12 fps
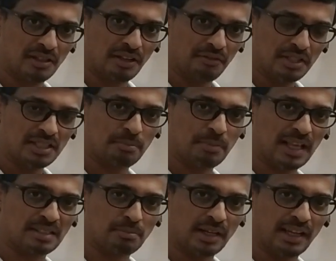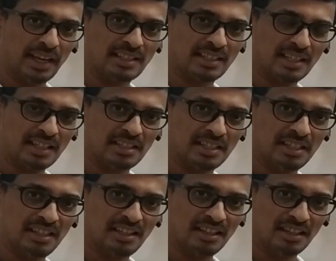in which the plasma gains
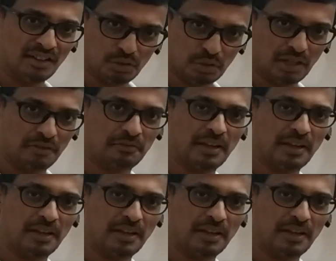energy in a solar